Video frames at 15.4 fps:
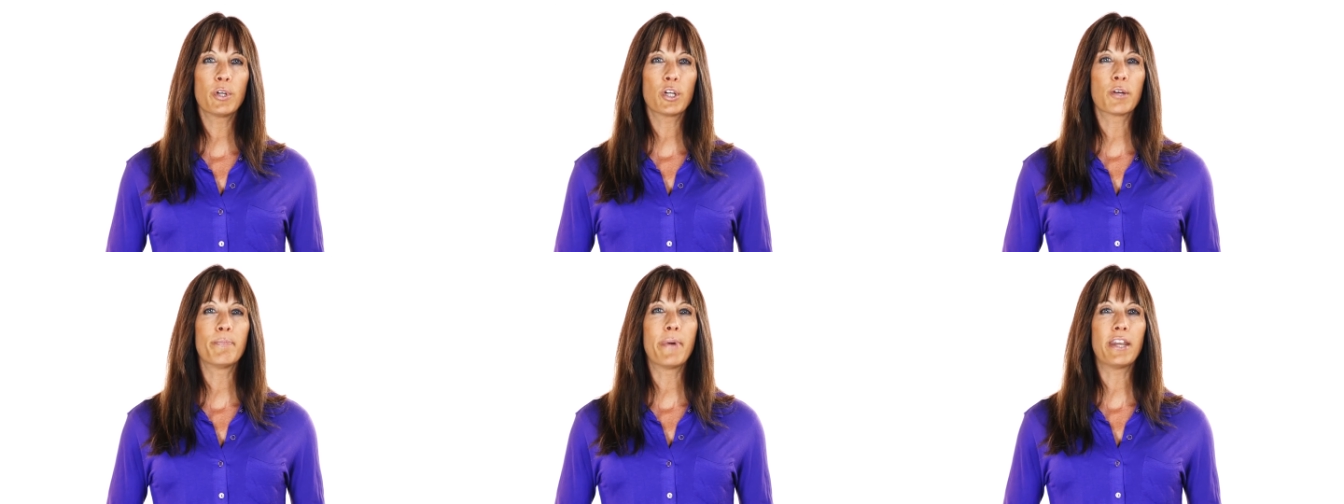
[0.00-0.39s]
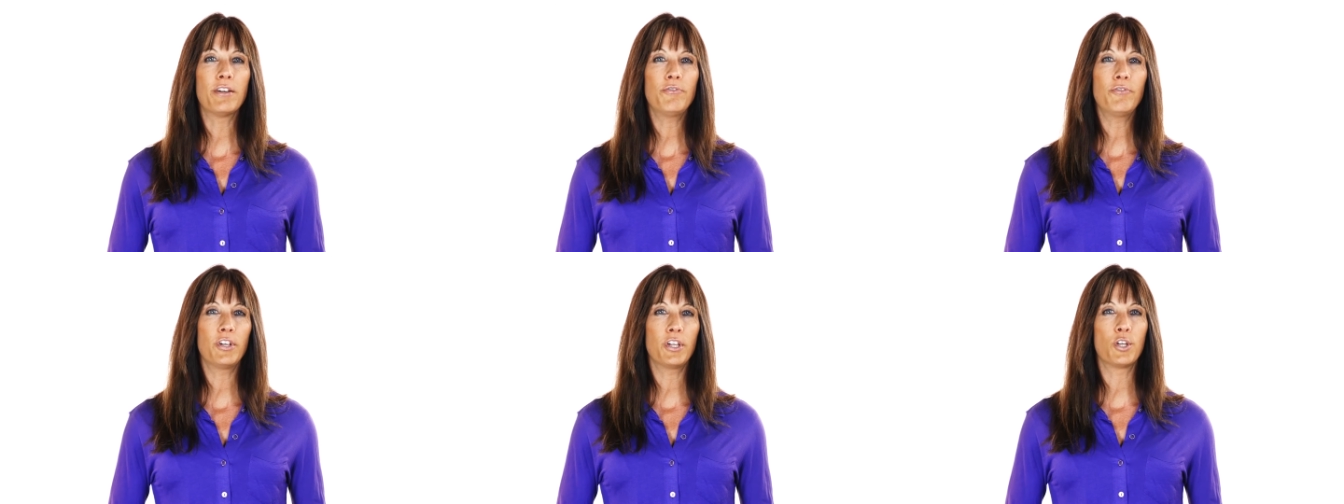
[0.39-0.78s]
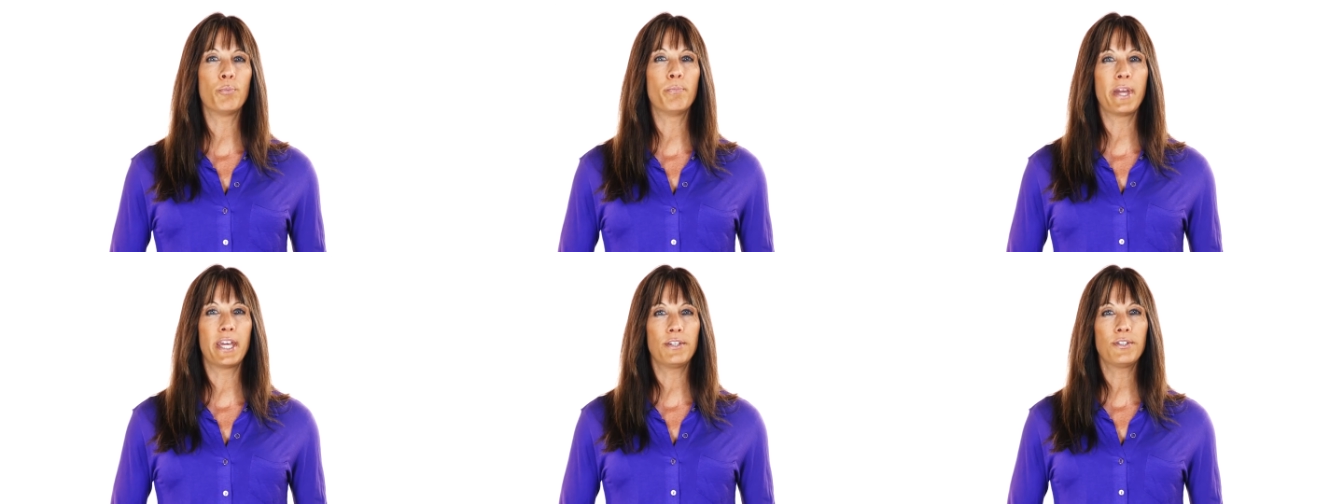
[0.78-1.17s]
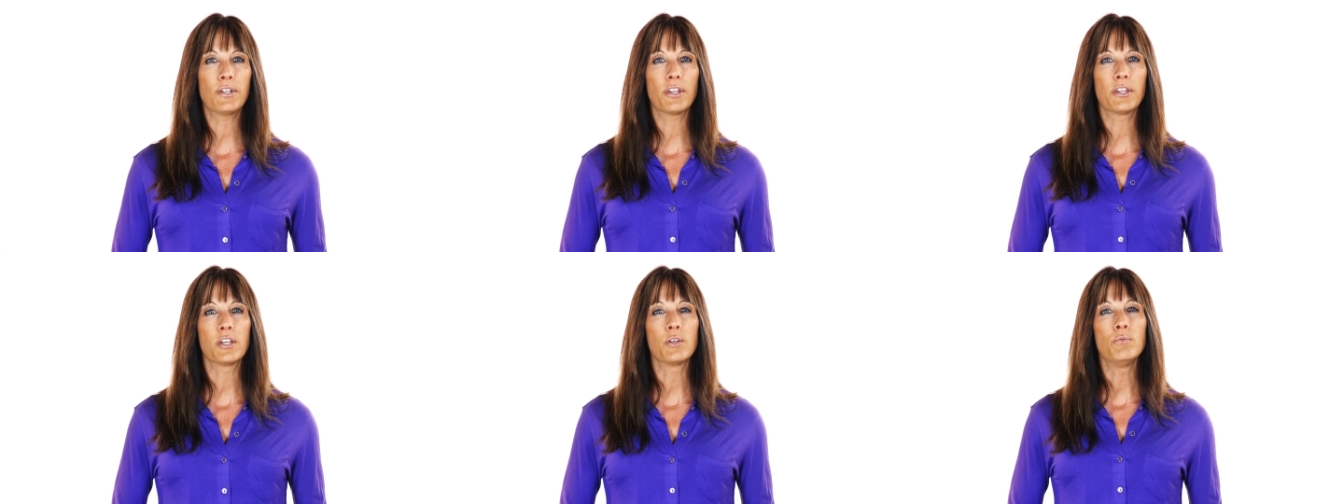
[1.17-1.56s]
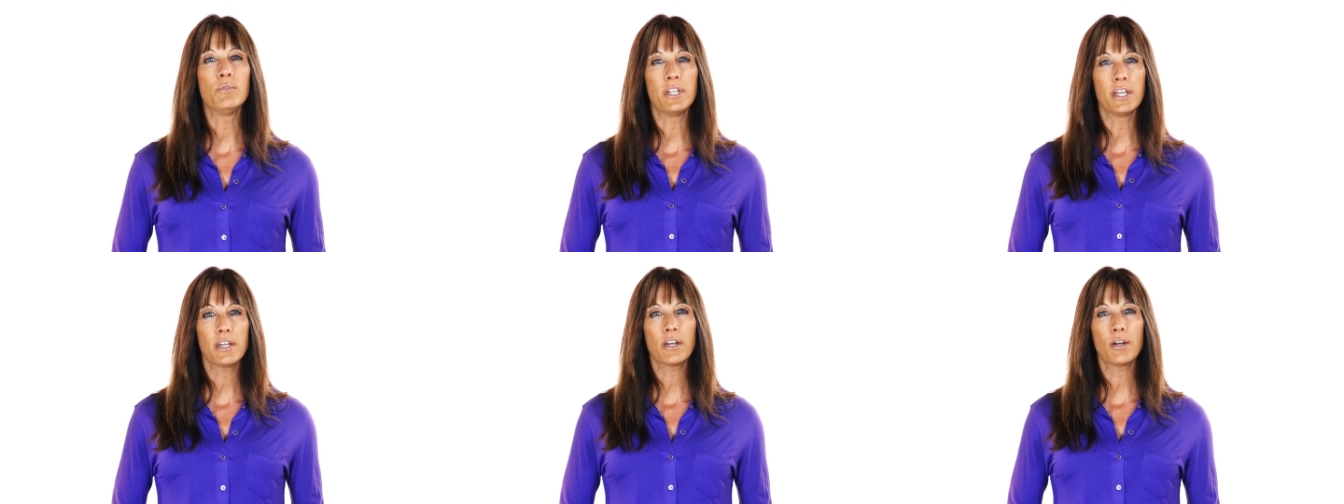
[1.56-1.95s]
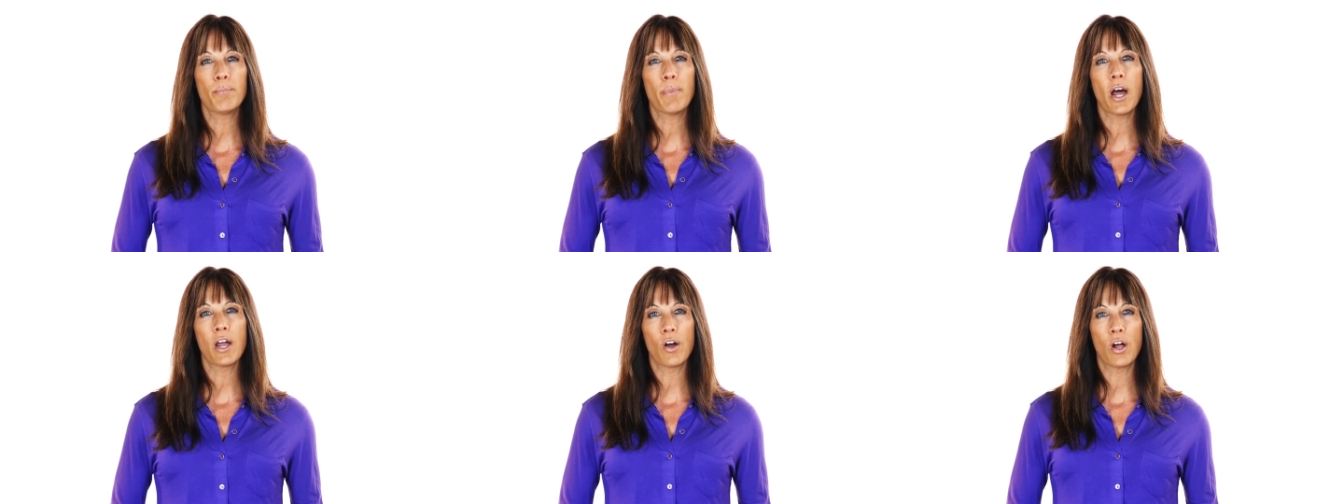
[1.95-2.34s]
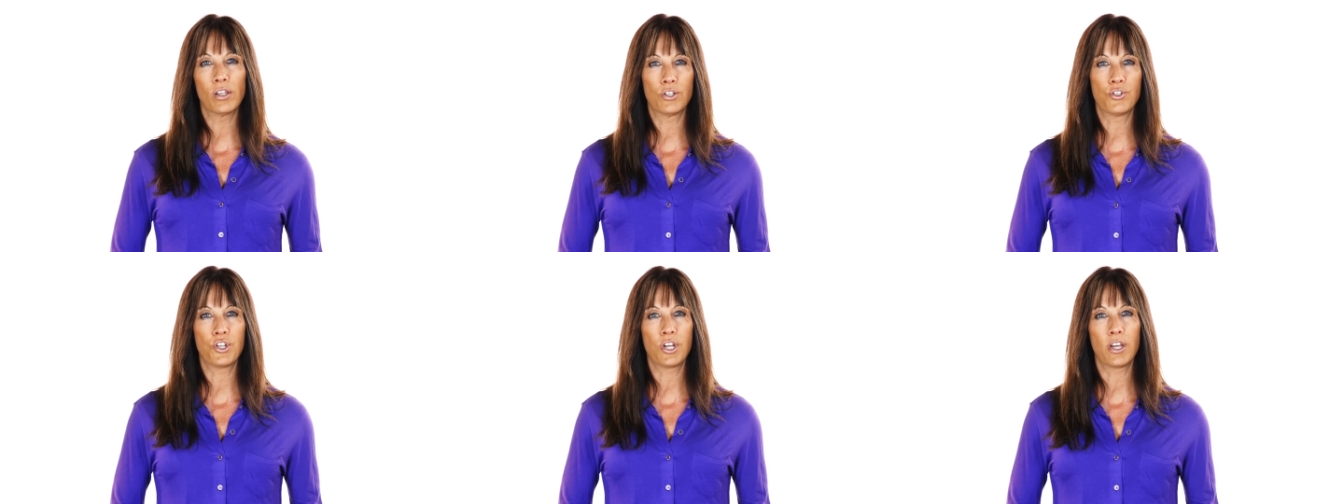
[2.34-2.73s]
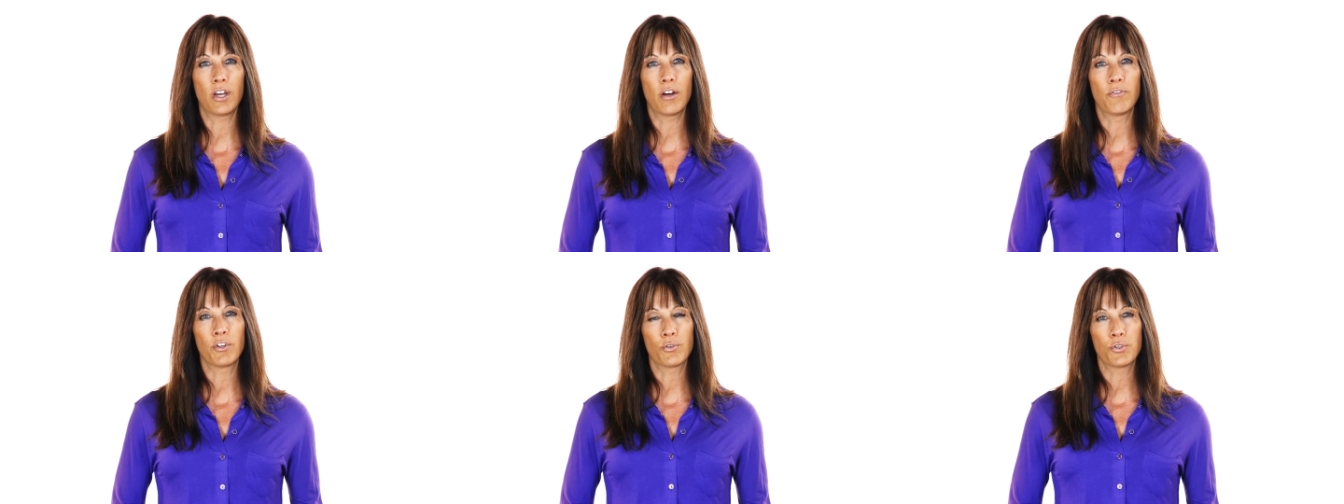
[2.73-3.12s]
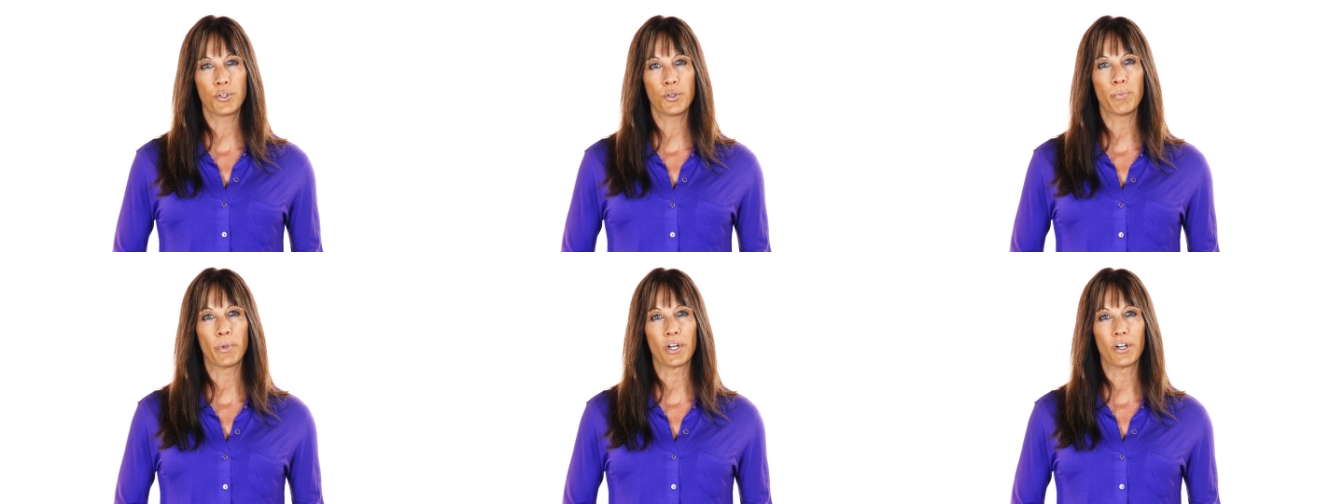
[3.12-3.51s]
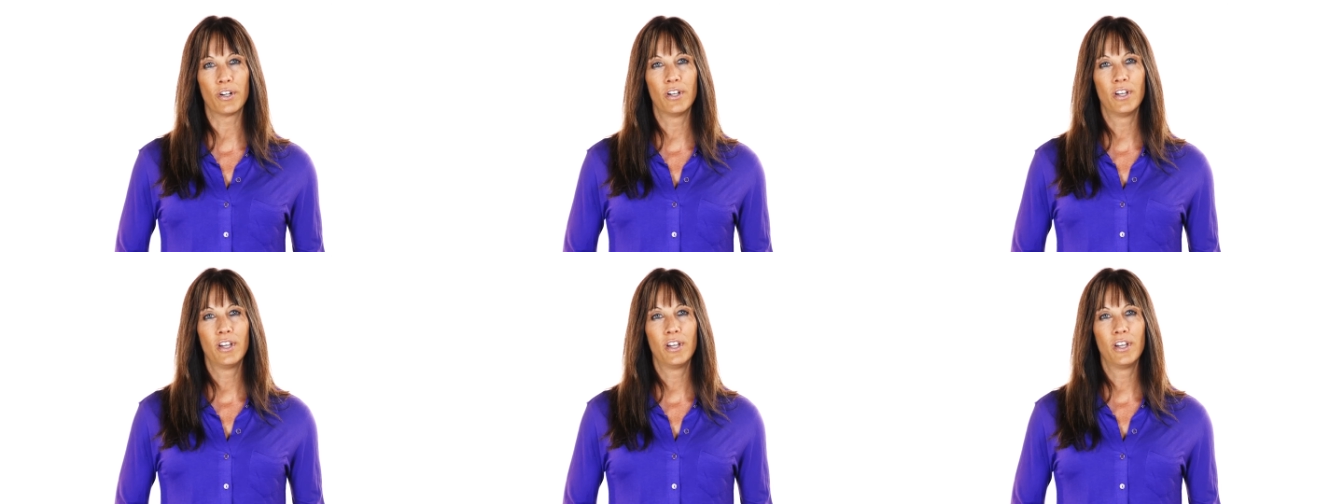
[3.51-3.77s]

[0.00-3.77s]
could benefit you based on the unique biology of your tumor.